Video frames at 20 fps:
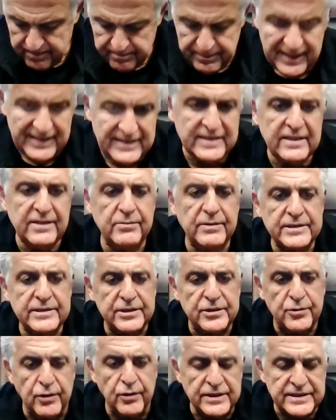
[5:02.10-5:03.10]
Basically what
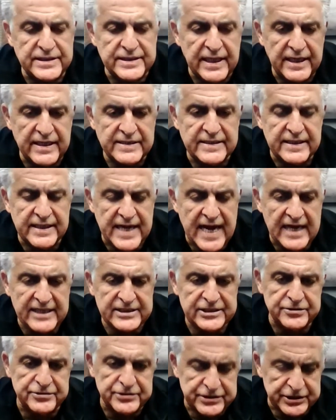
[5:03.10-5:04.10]
the court said, it's a
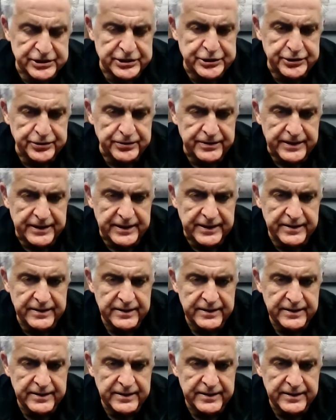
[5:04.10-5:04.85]
national security.